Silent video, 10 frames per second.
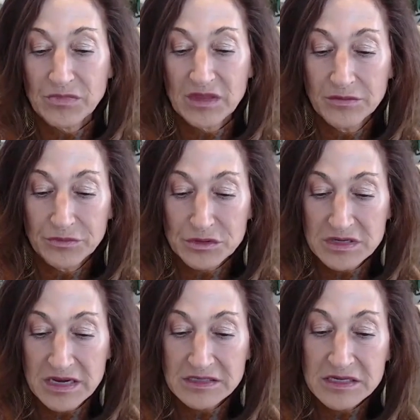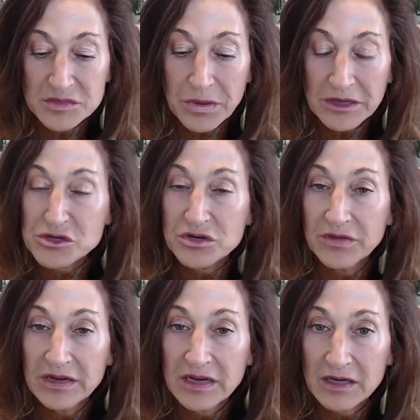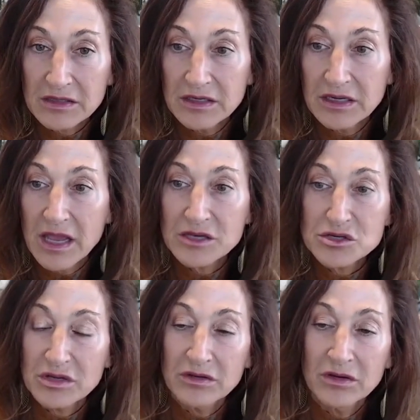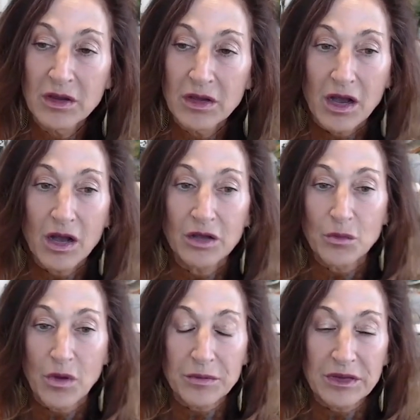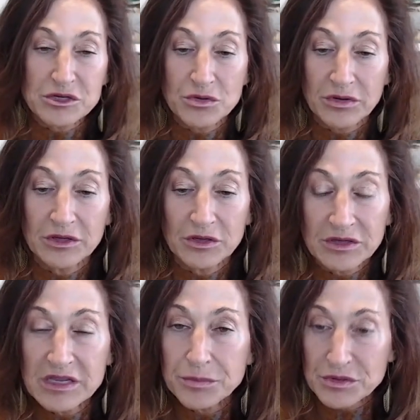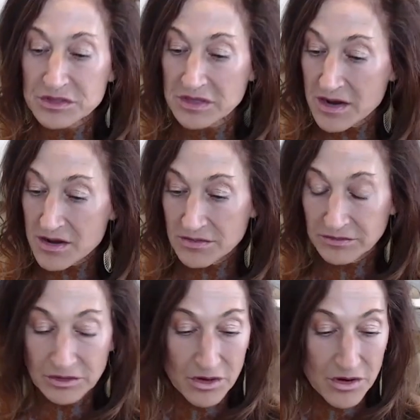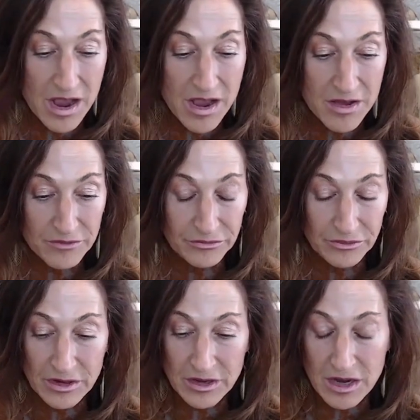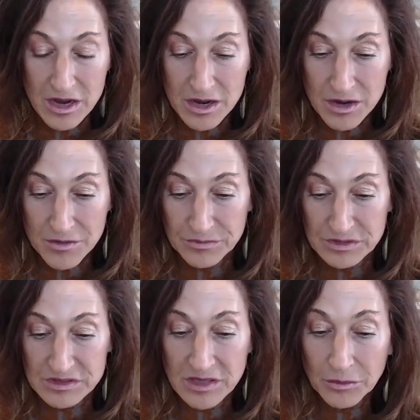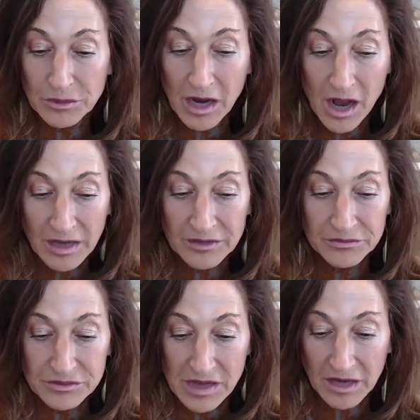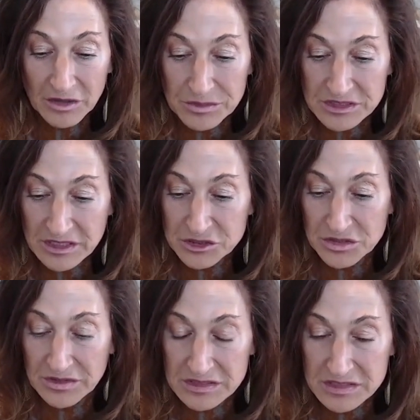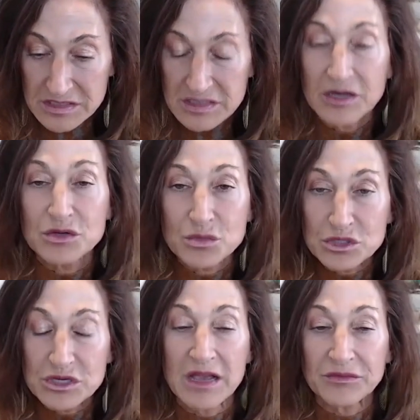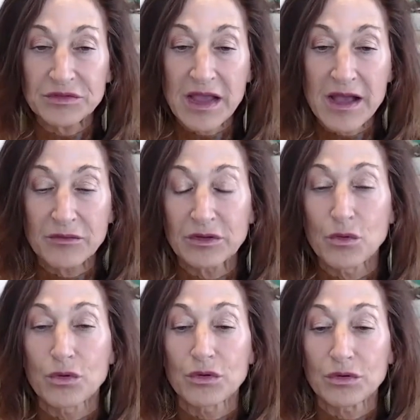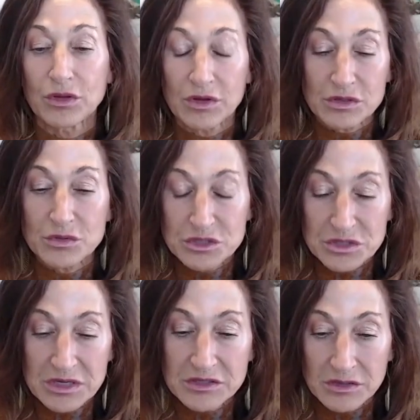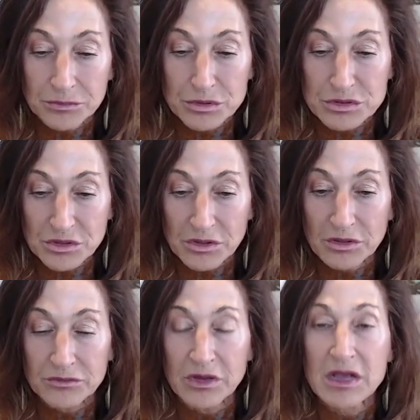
if there's an anticipation of any kind of litigation, you want to make sure that your key personnel, have some kind of documentation that says, here's what you have to have in order, here's what you need to preserve.